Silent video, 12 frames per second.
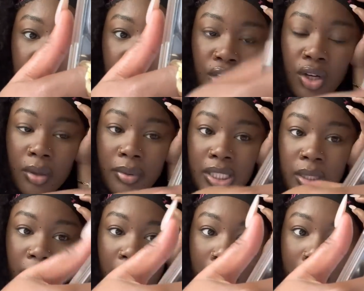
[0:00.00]
See a girl with
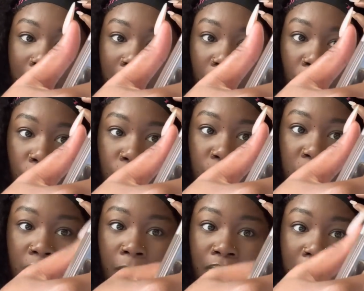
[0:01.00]
sweat and bullet
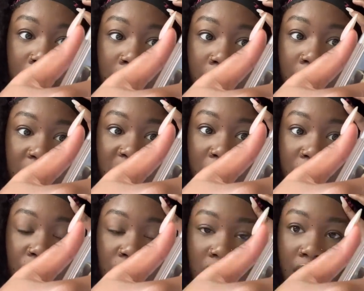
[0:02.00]
holes to get these
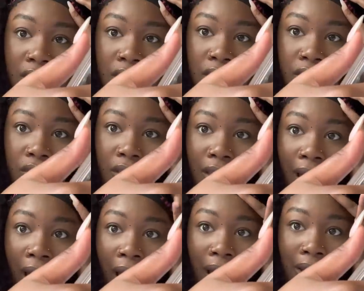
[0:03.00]
pictures because it's literally
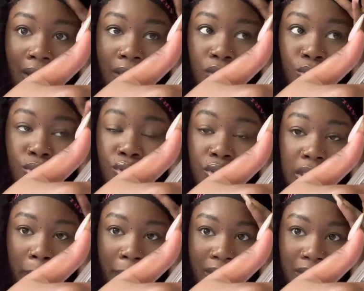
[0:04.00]
hot like soon as you
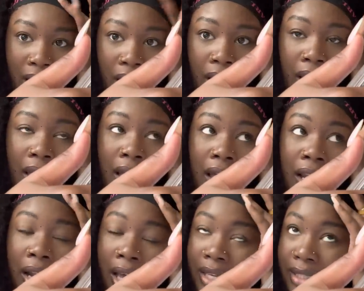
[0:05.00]
step outside
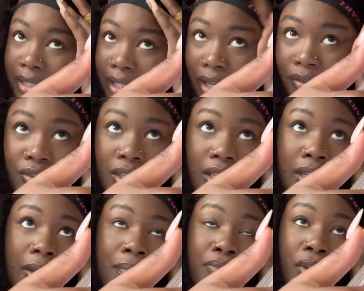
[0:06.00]
lace
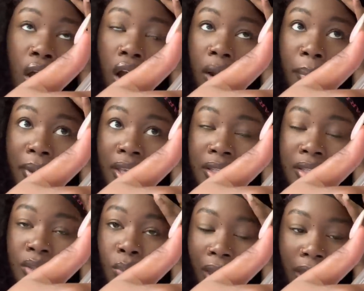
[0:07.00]
lifted armpit
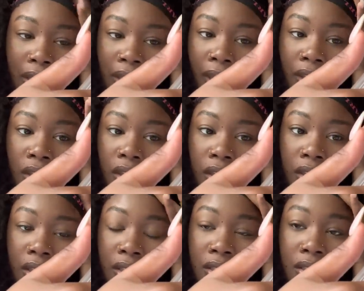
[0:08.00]
sweating like
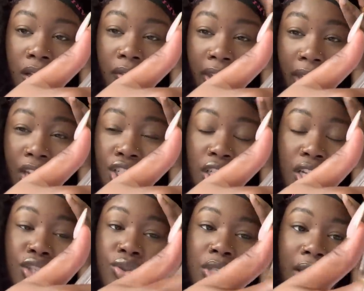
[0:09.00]
this is a vacation
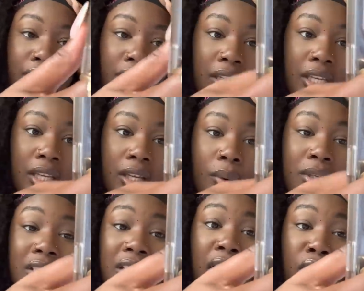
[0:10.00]
that you definitely need or
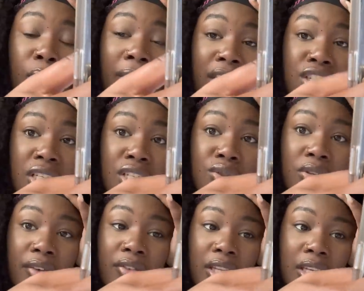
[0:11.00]
this is a location that you
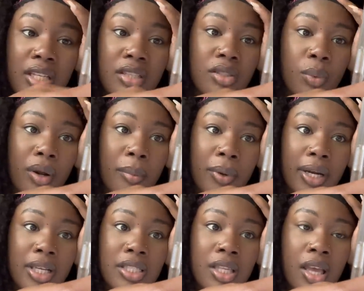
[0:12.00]
definitely need to wear
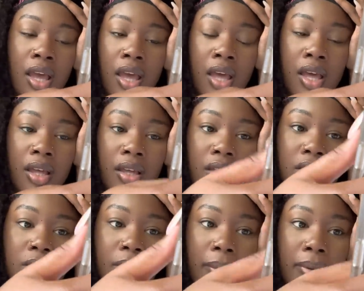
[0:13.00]
braids
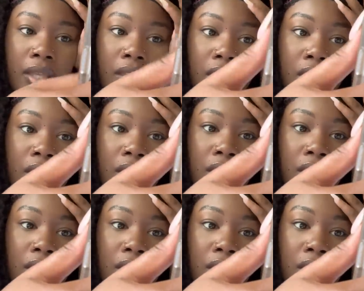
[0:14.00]
because baby